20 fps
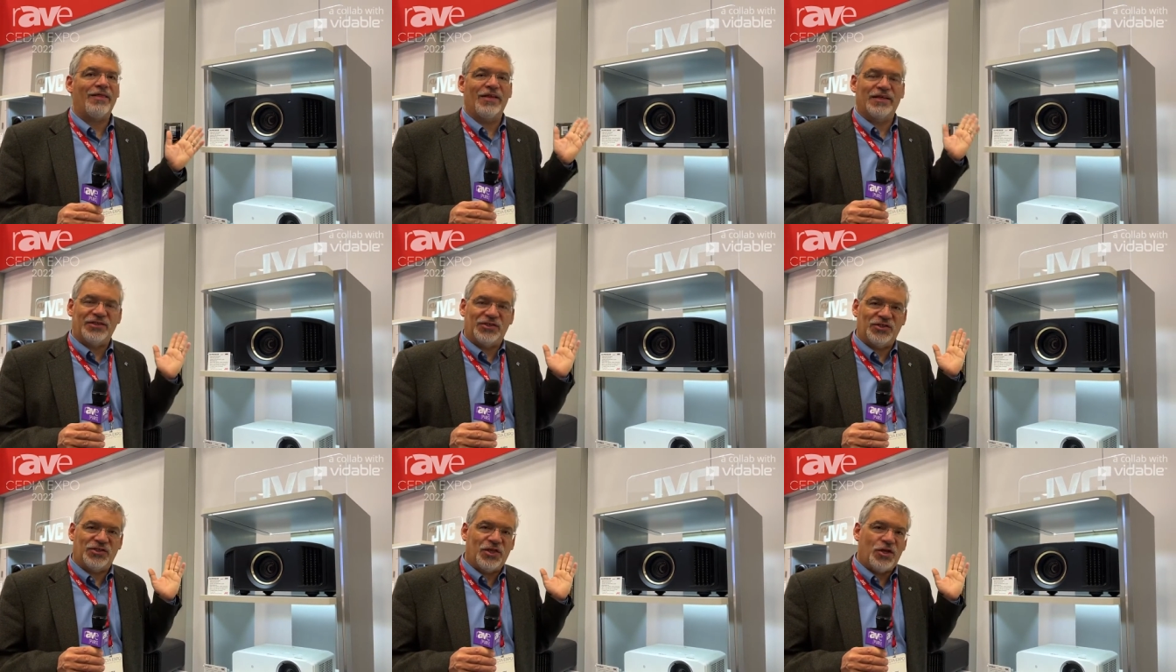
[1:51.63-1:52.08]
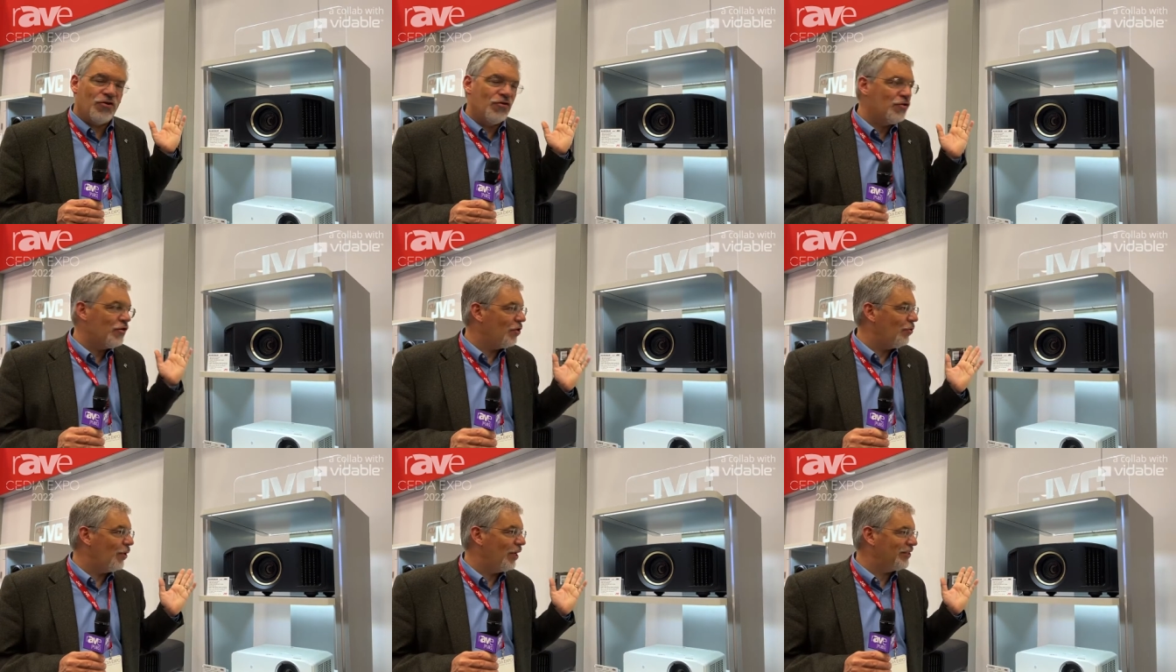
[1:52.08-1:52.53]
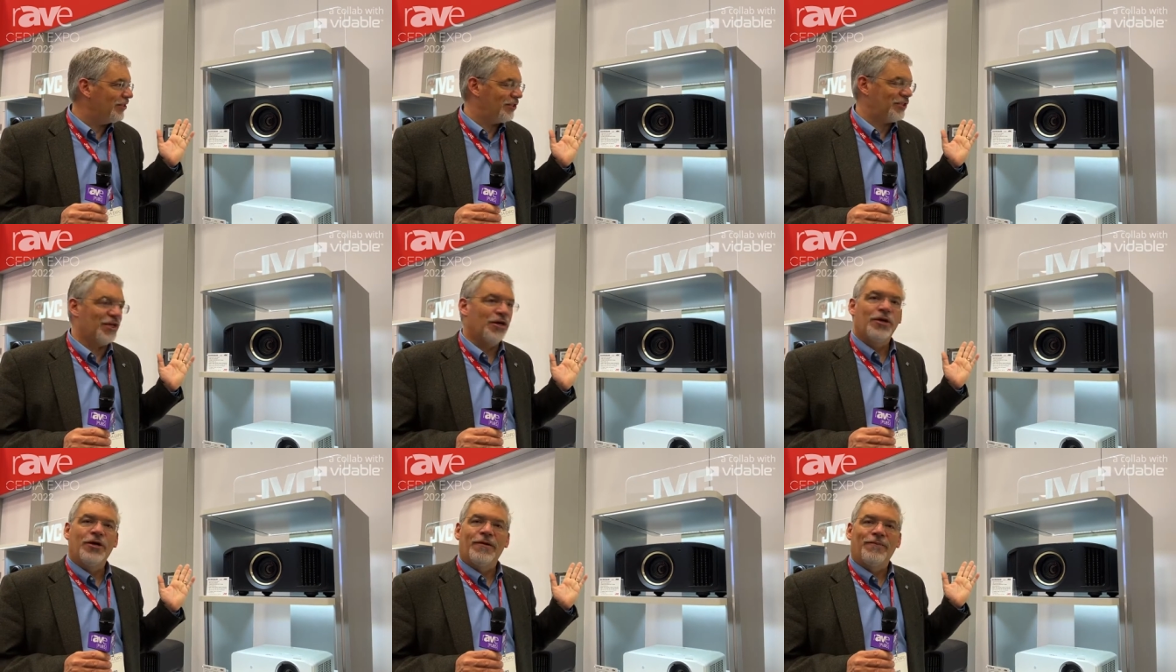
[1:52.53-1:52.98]
This is the newest,
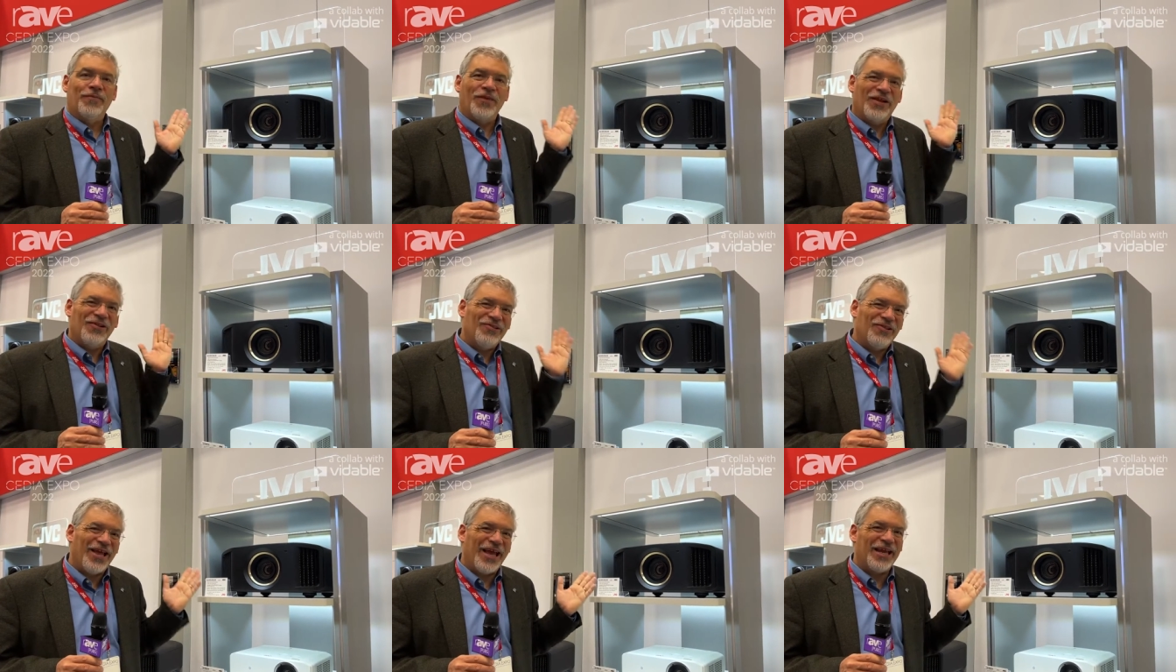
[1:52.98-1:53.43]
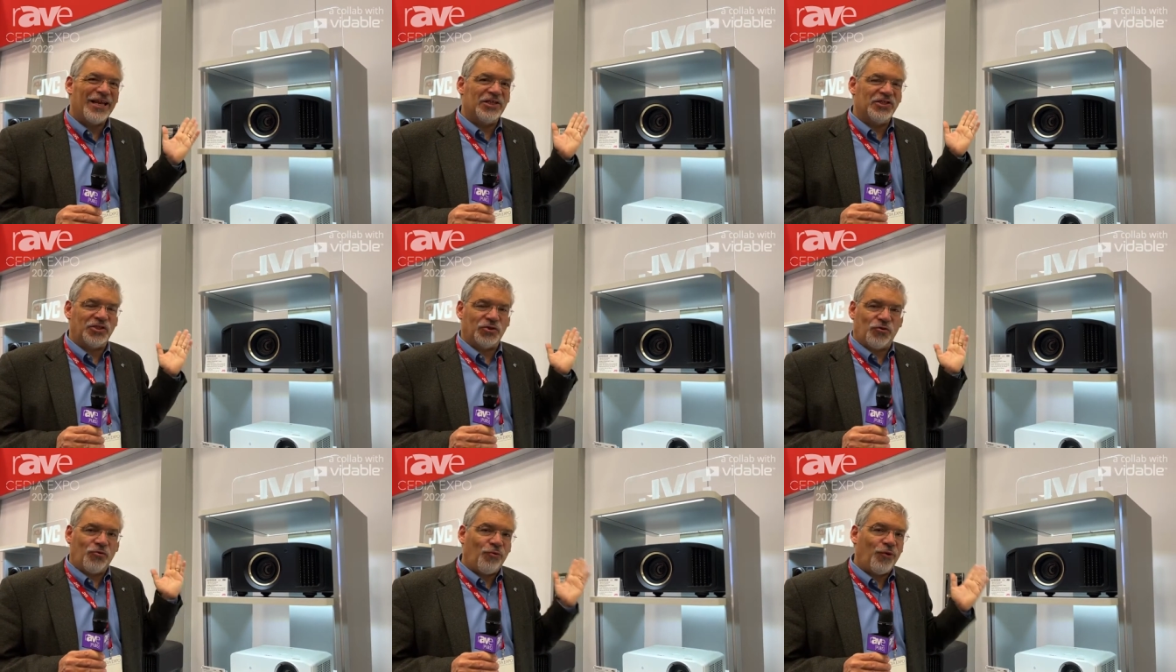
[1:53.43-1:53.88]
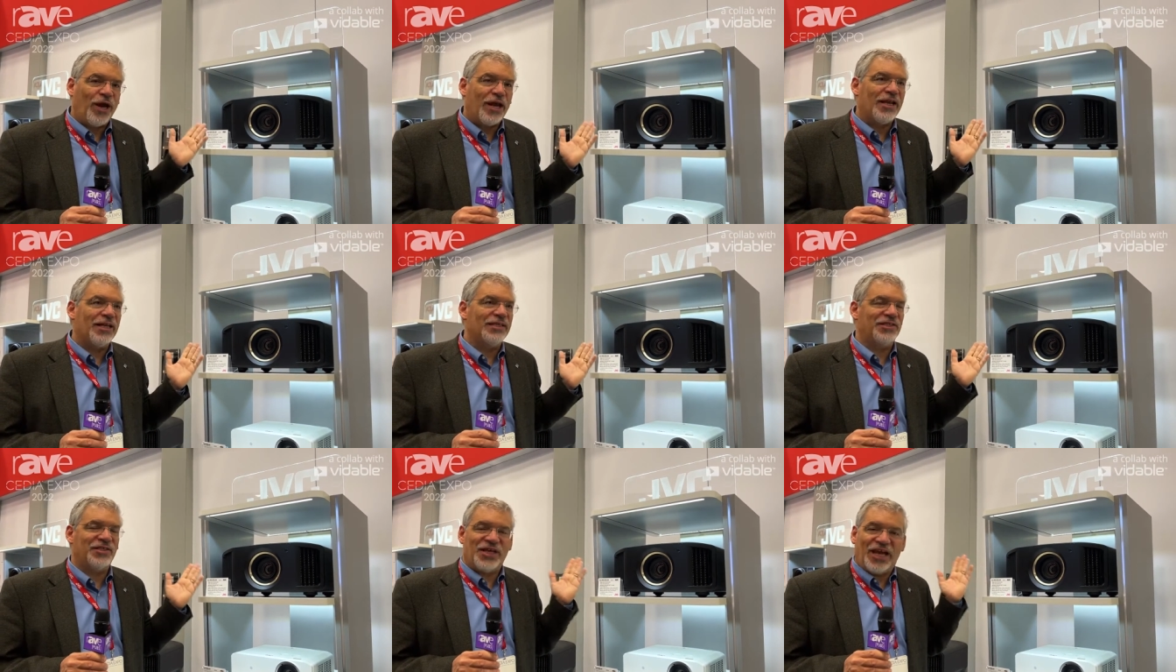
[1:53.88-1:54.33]
latest,
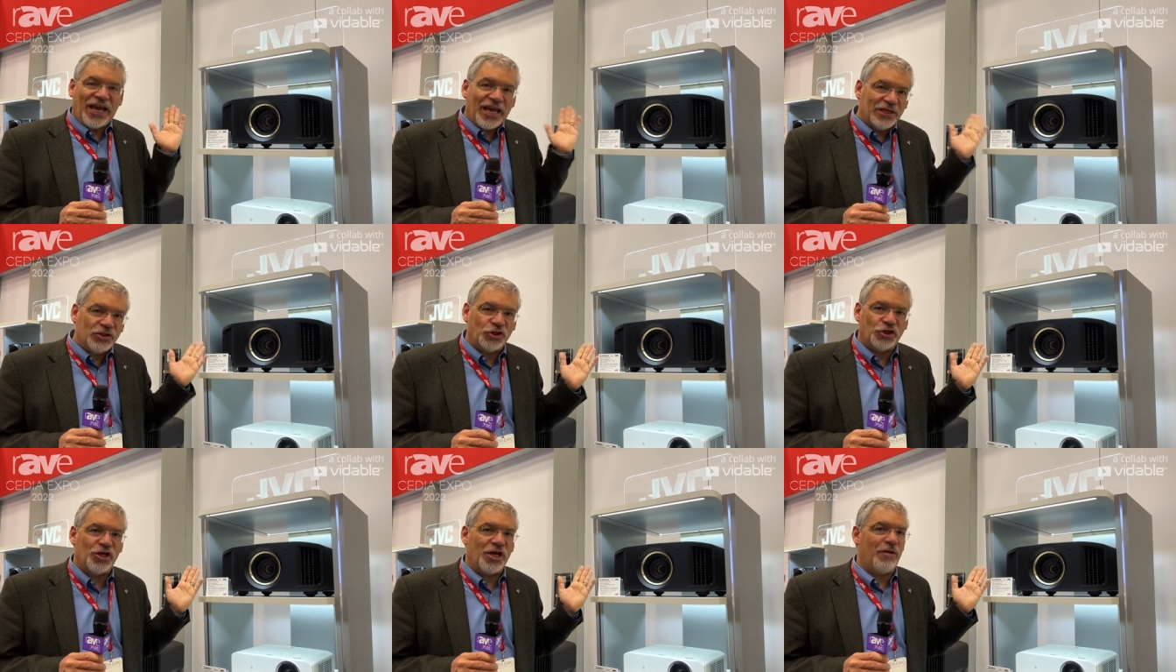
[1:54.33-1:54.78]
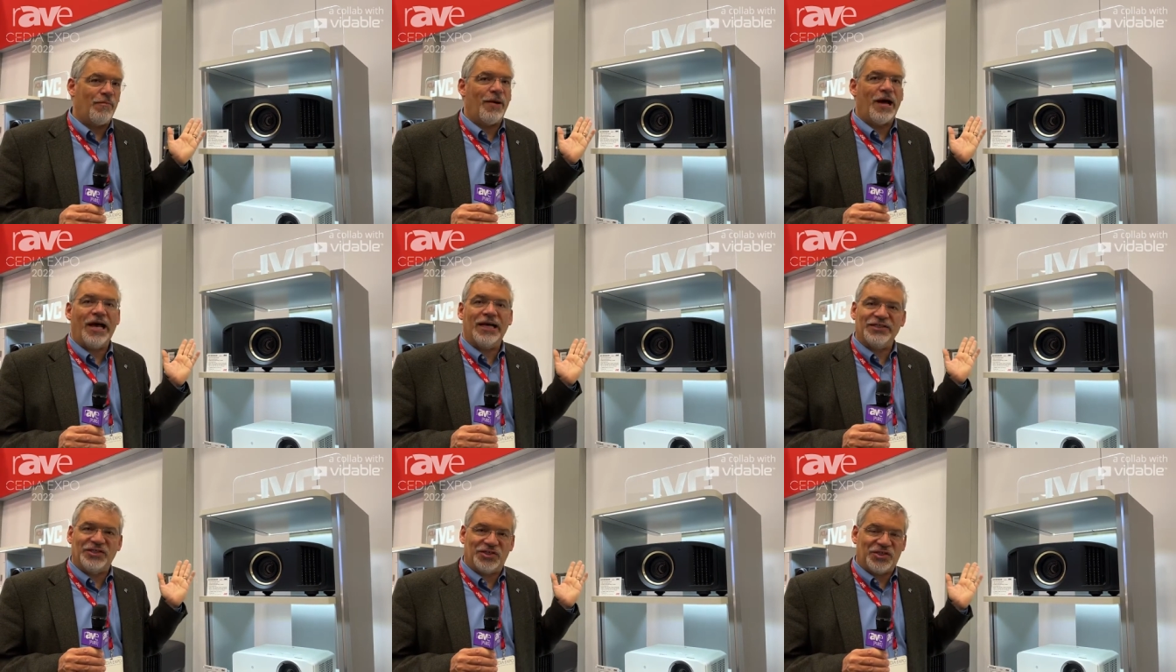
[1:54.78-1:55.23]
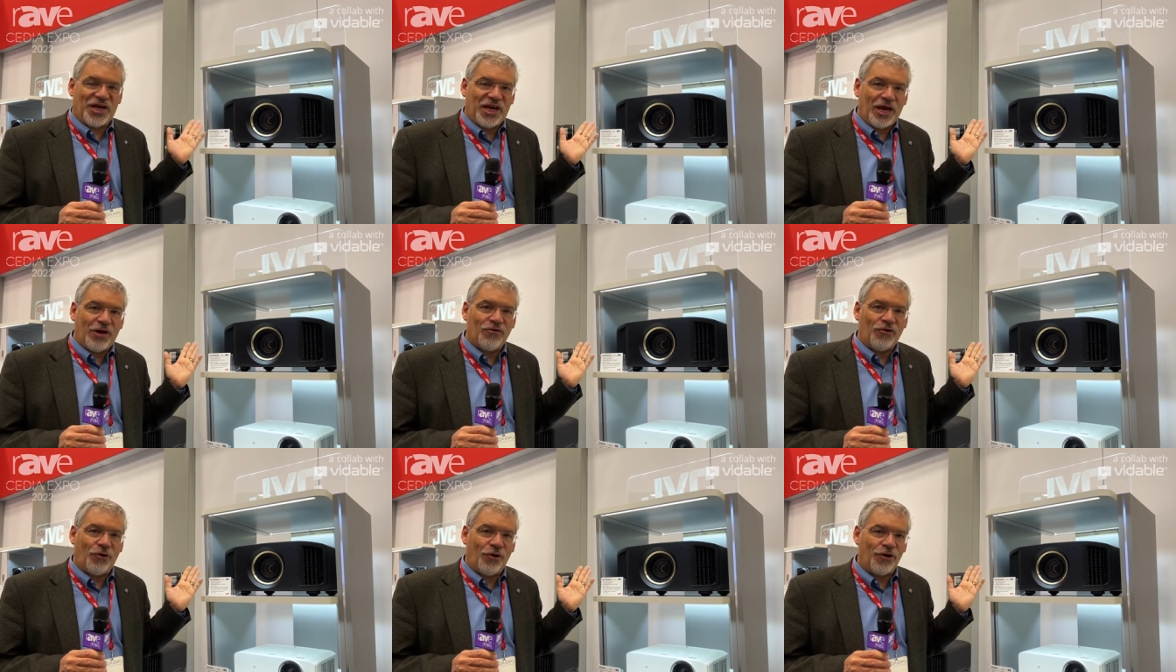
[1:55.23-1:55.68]
greatest HDMI
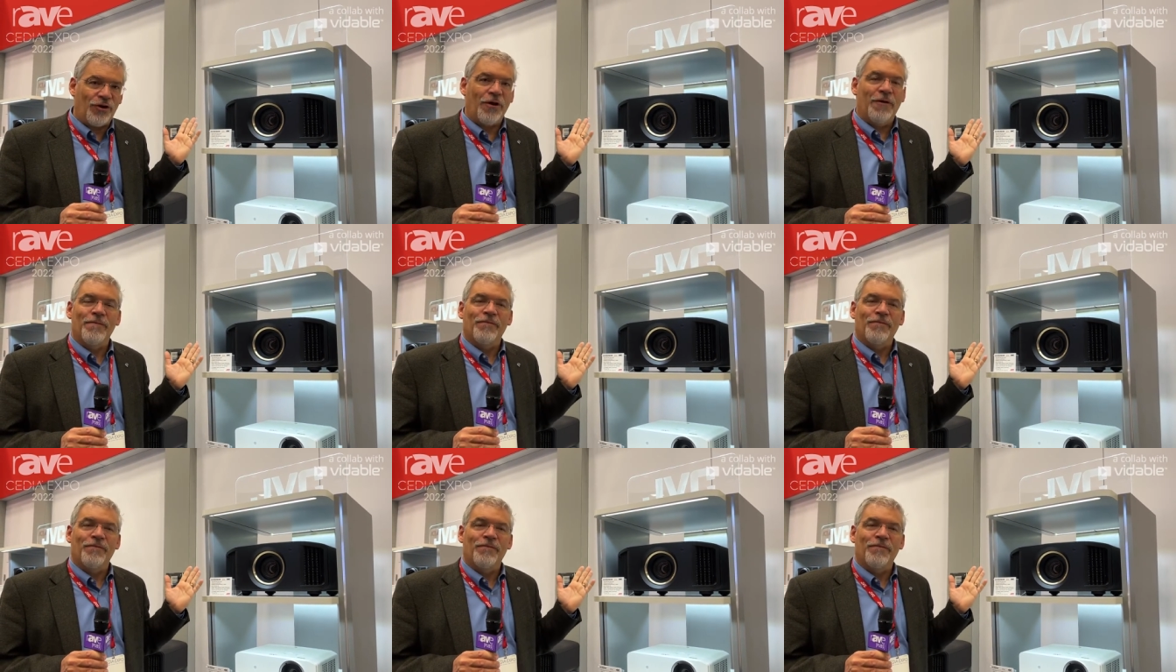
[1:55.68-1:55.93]
standard.